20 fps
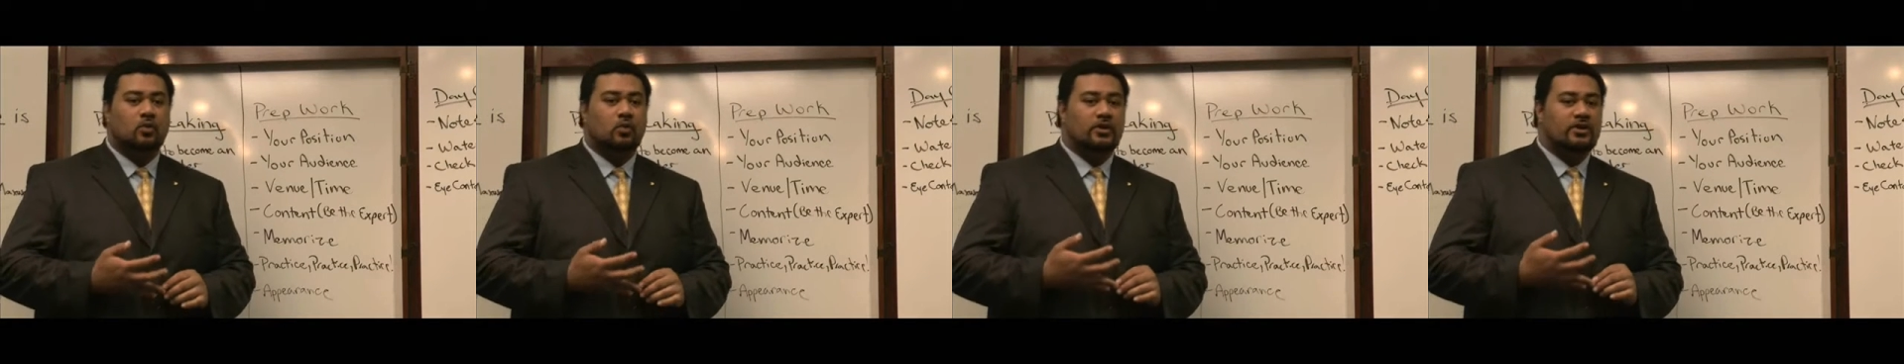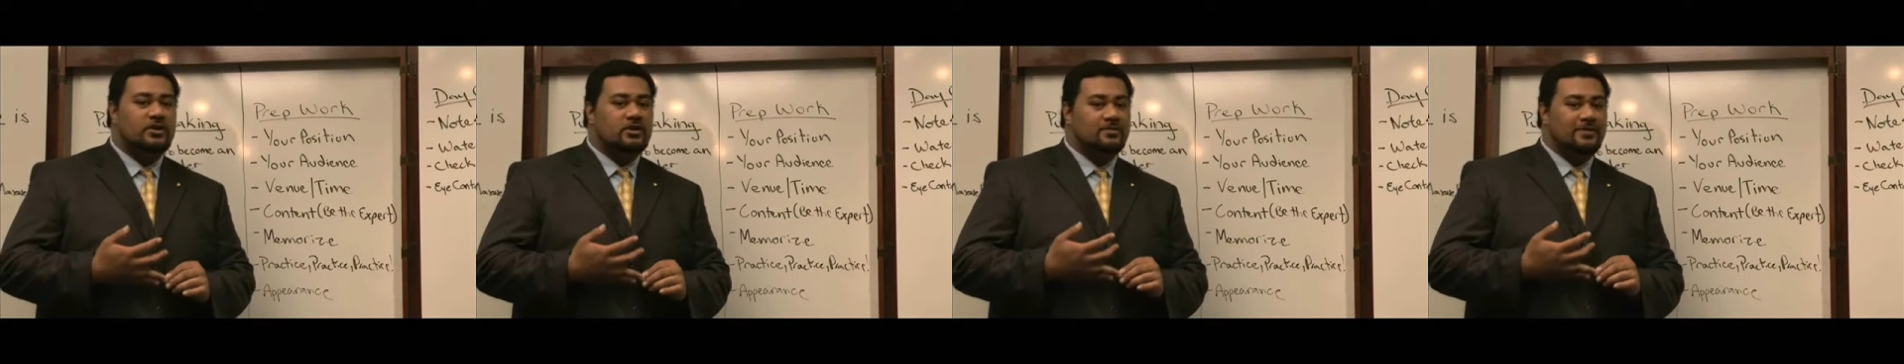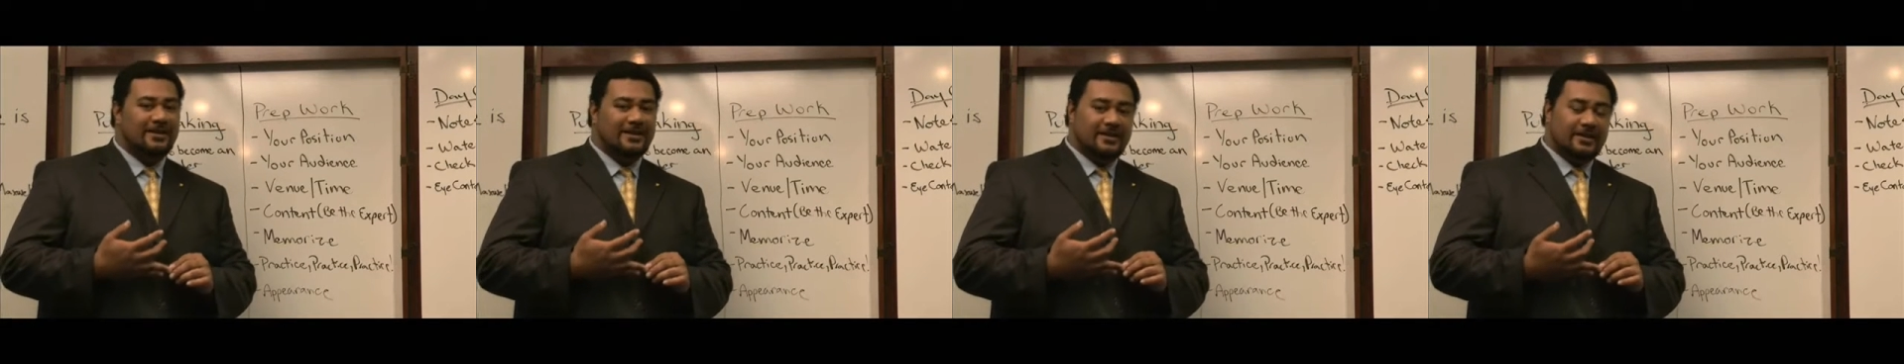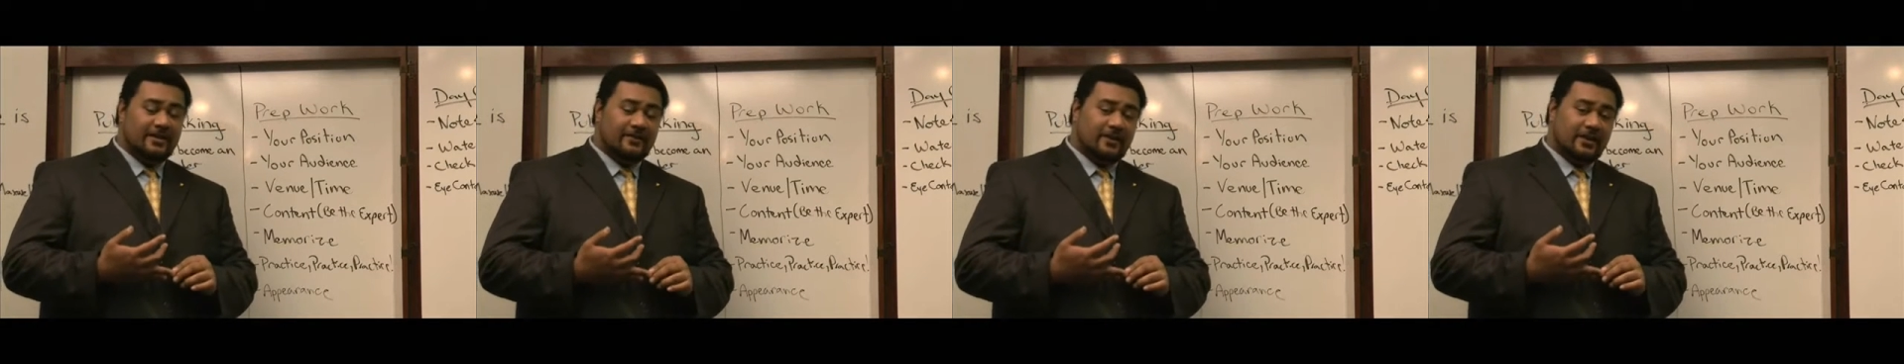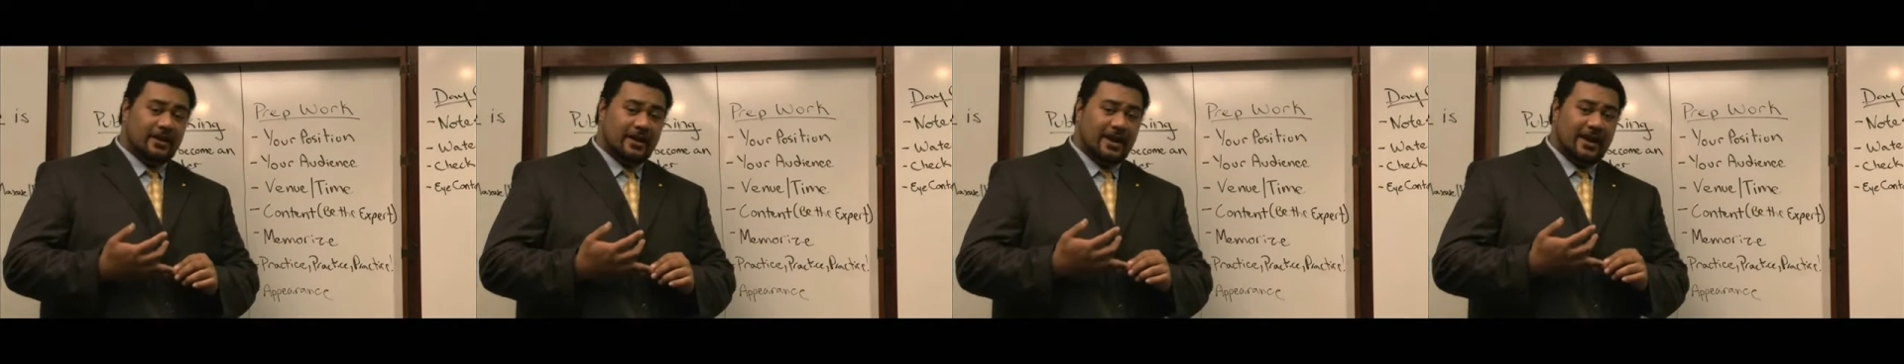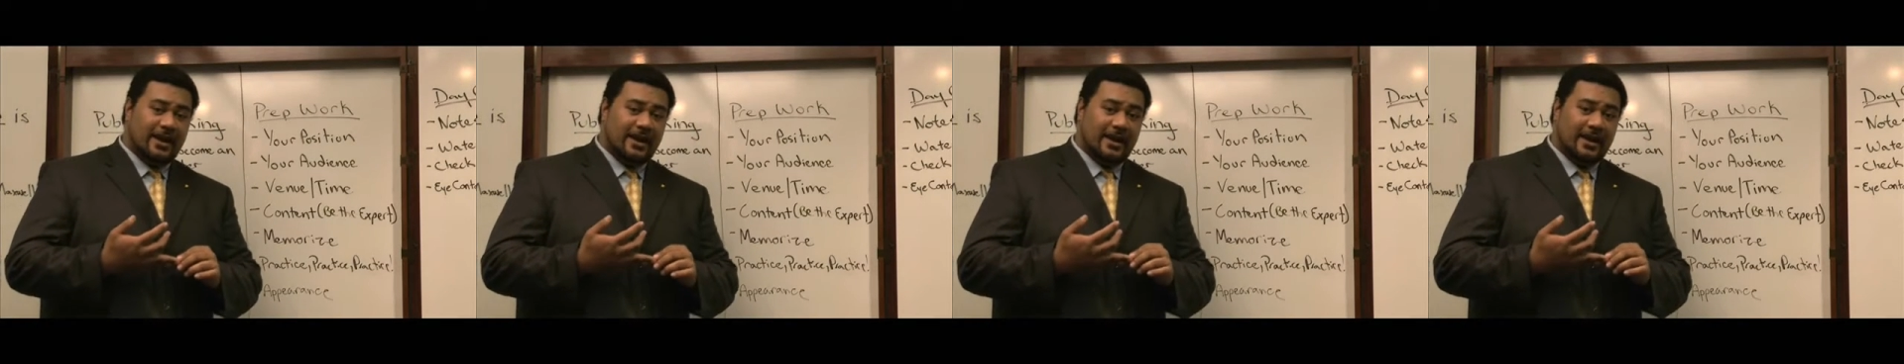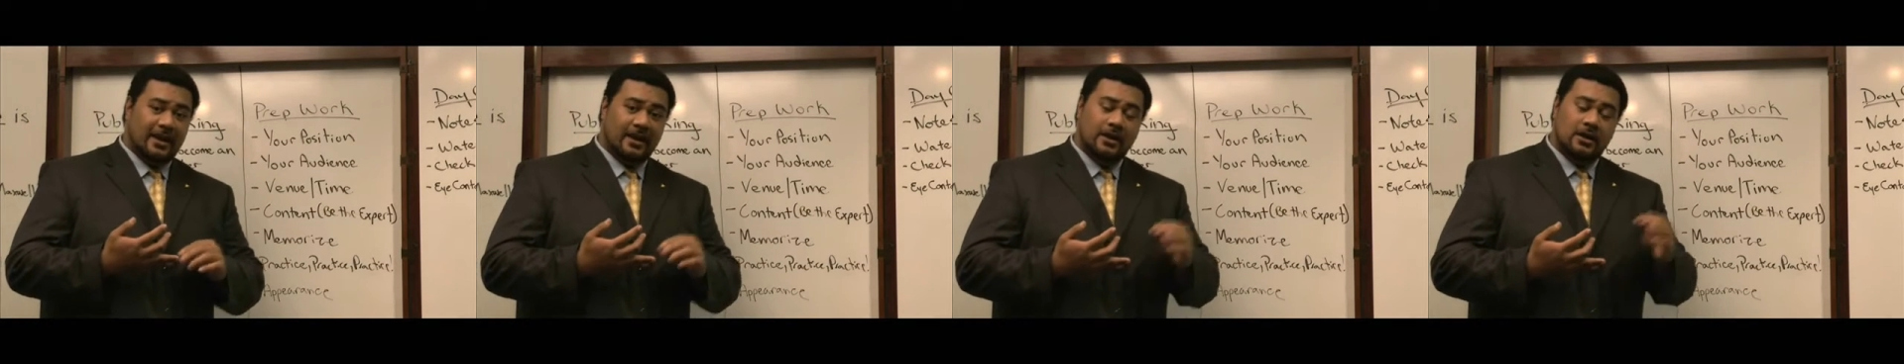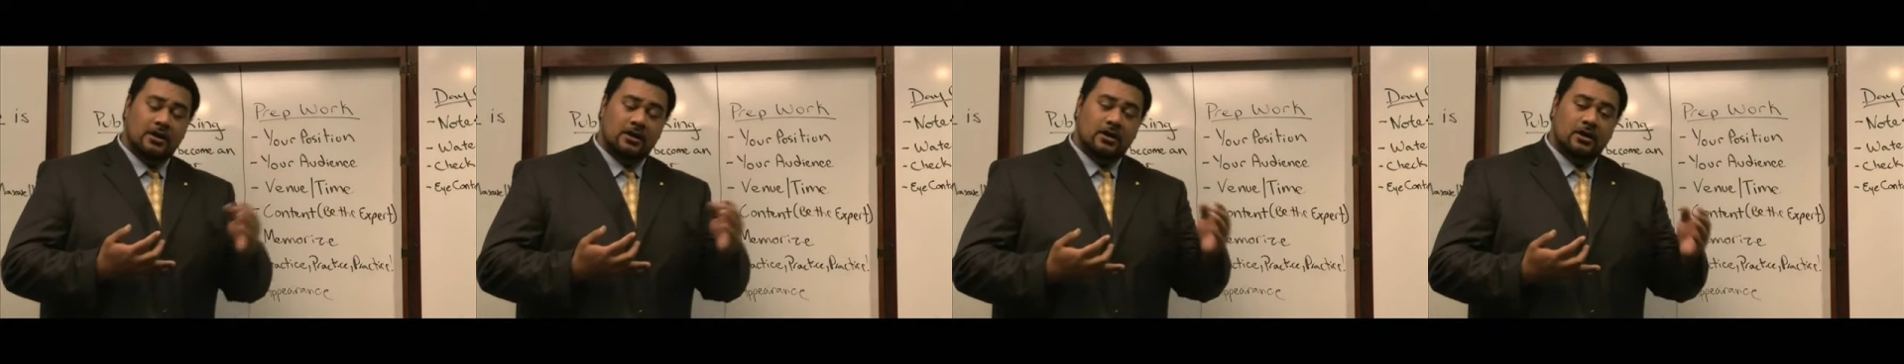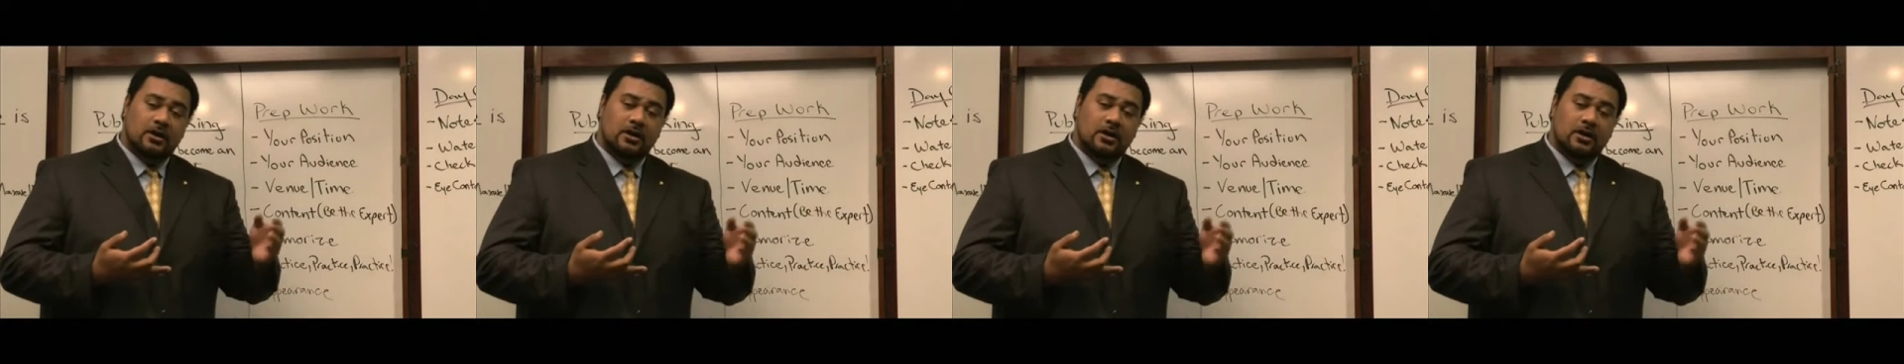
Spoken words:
Will you be giving a